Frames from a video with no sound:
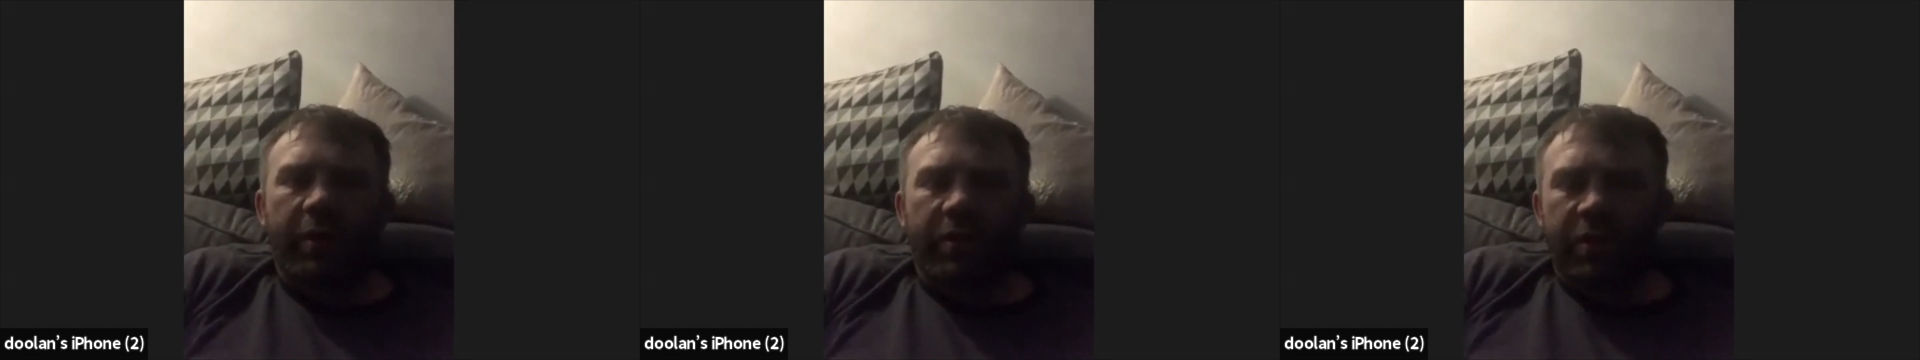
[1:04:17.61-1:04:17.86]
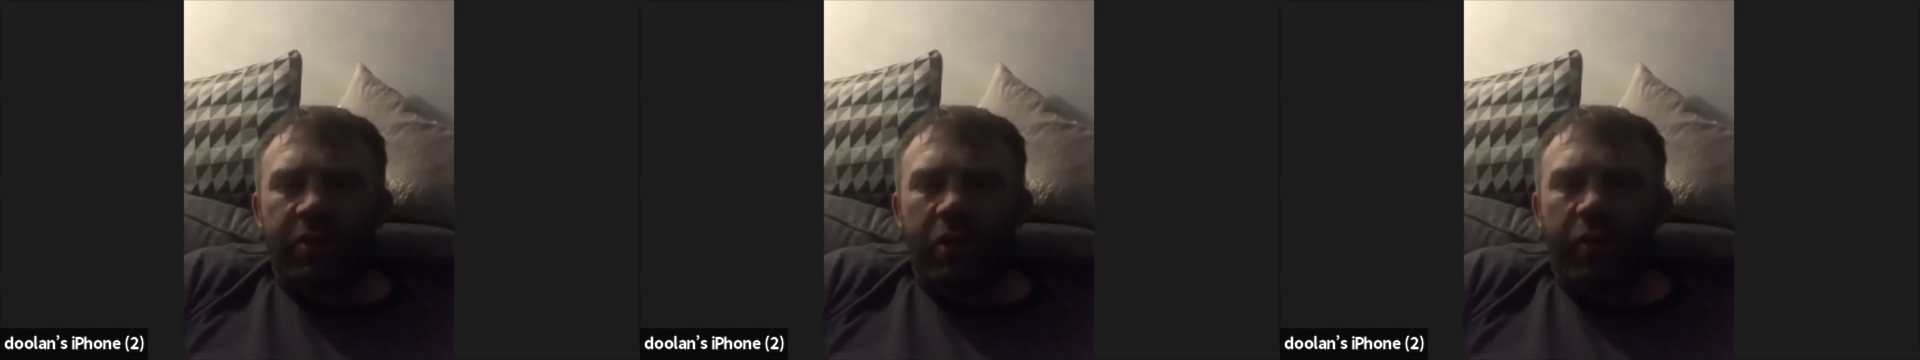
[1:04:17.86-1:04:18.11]

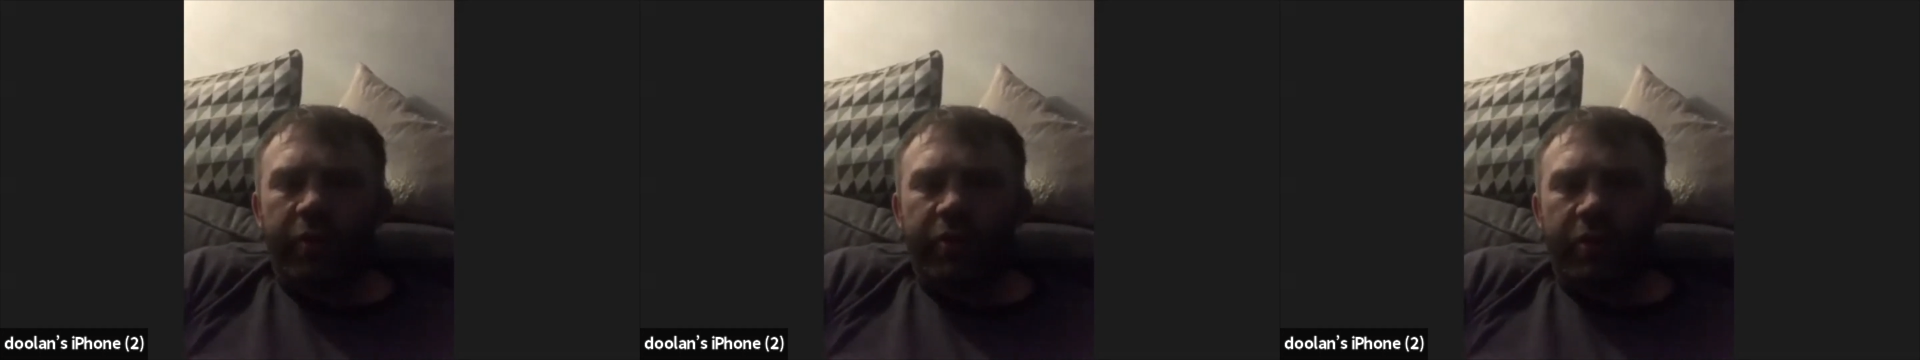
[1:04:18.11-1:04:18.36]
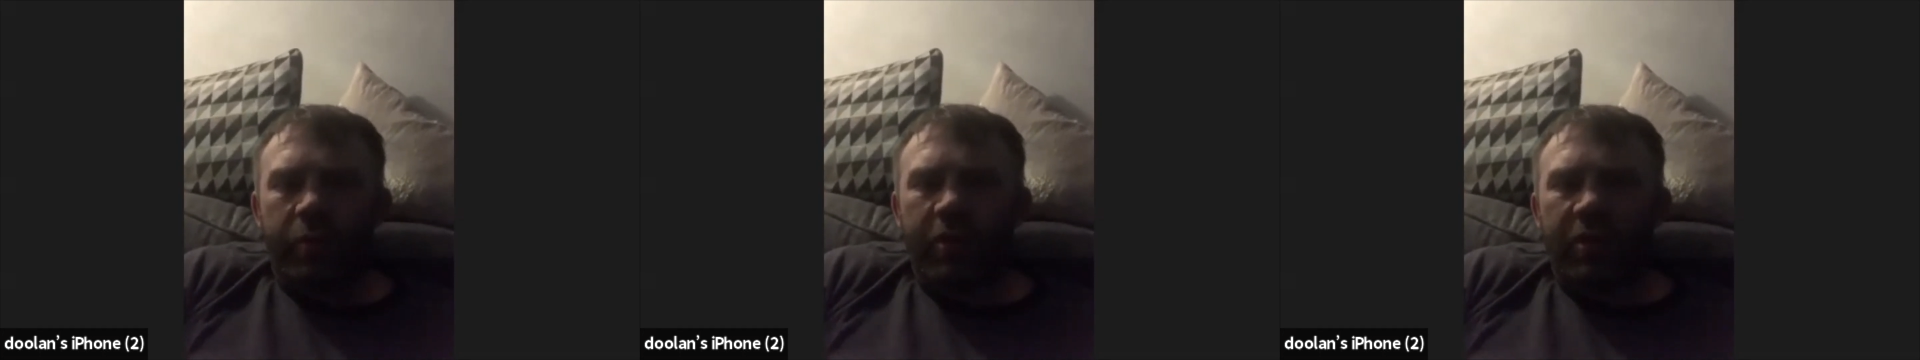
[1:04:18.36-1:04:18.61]
he's tough in
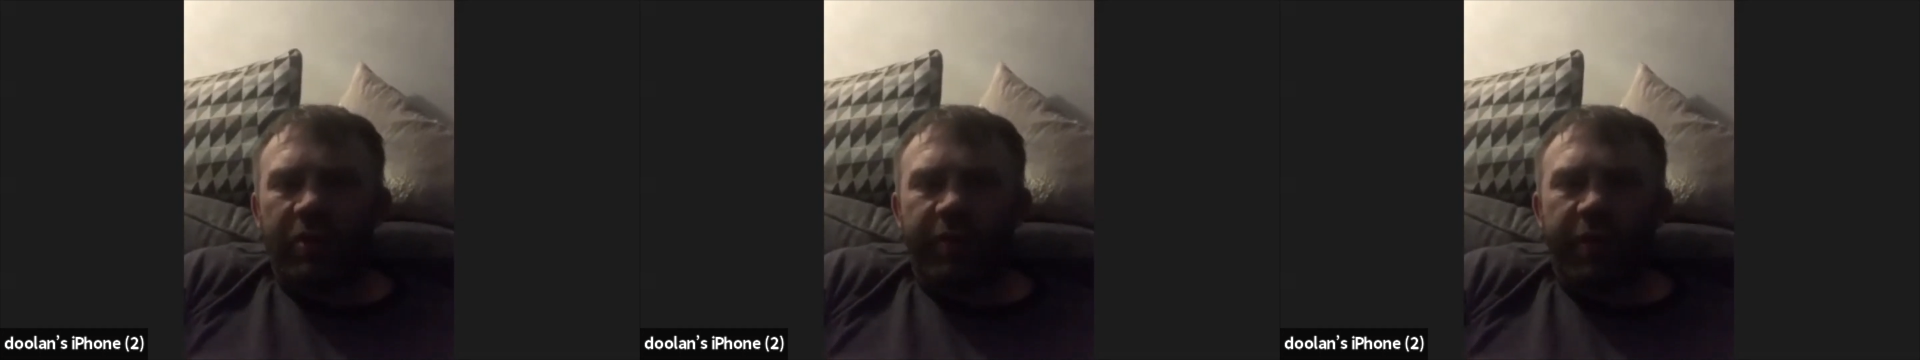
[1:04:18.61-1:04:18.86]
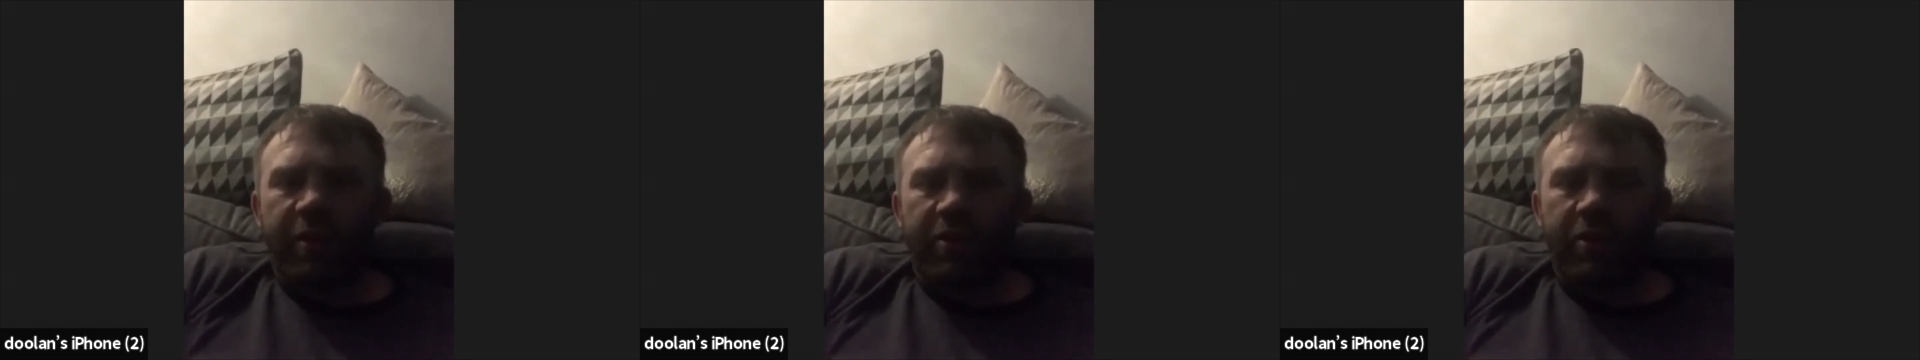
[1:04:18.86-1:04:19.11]
some of these
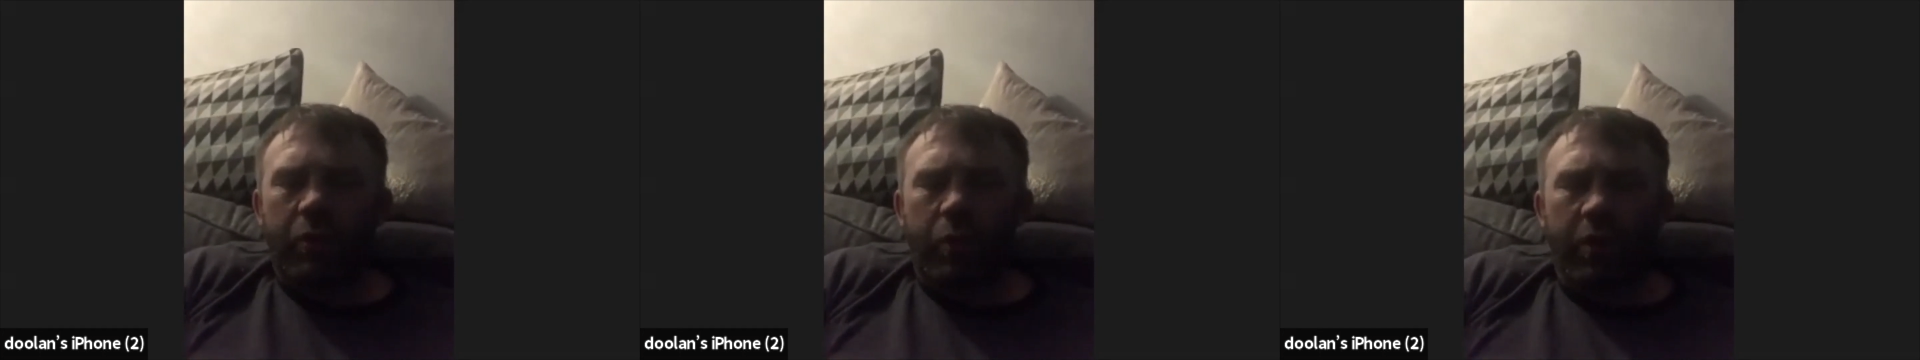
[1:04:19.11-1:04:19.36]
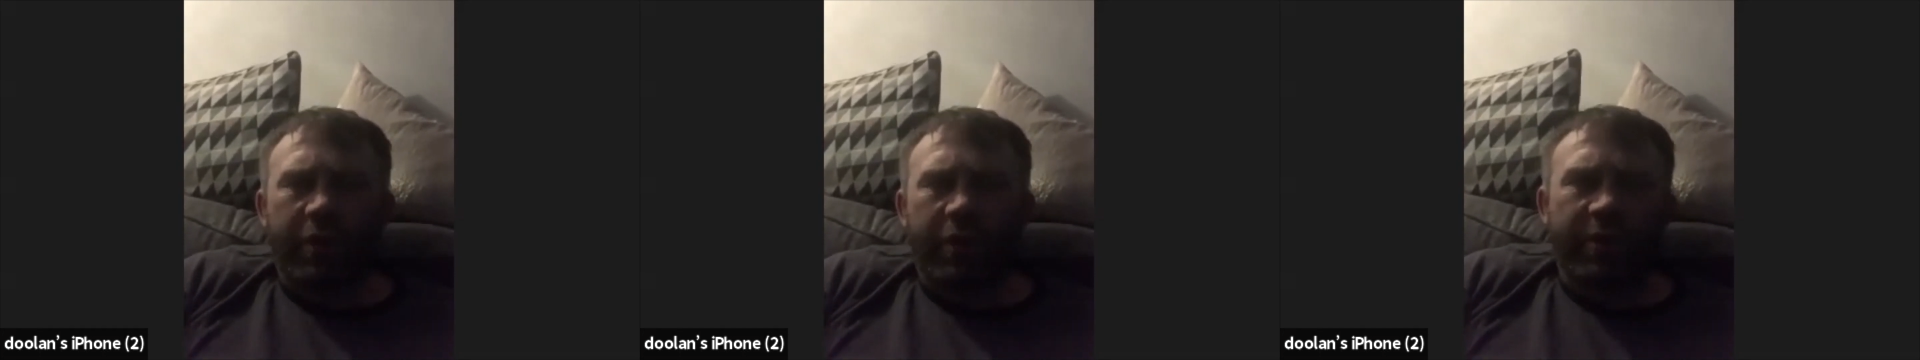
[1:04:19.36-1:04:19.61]
fights out,
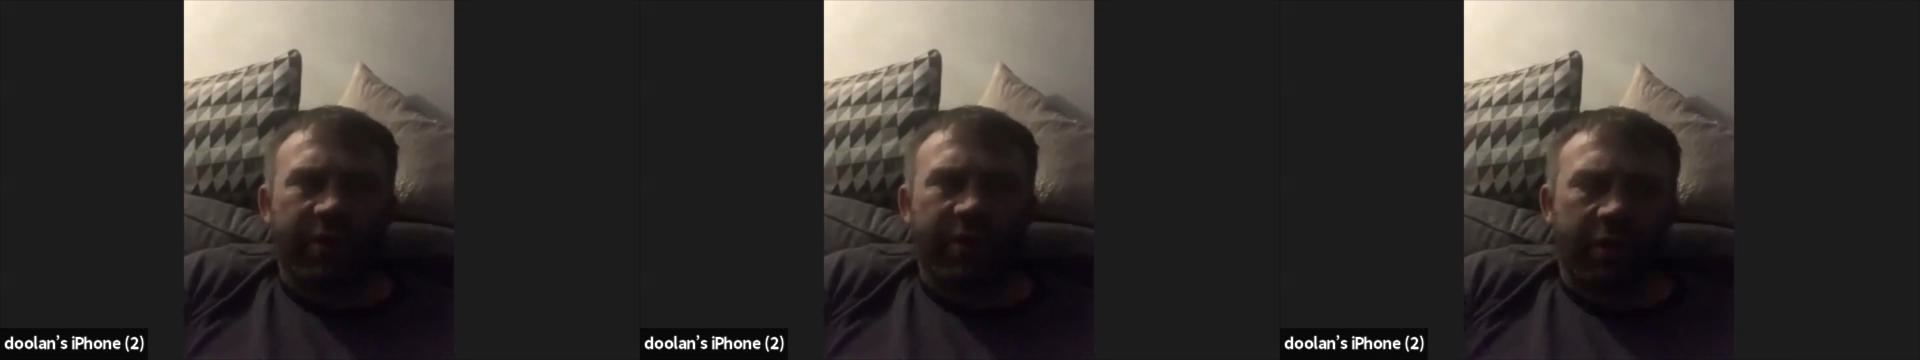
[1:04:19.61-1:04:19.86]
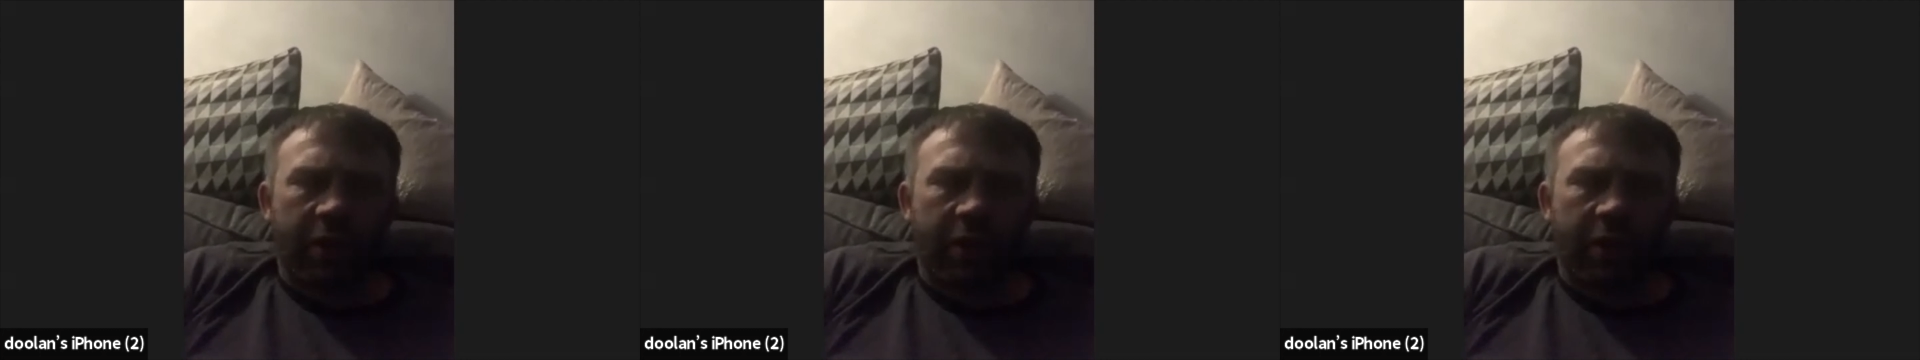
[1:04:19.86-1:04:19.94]
whereas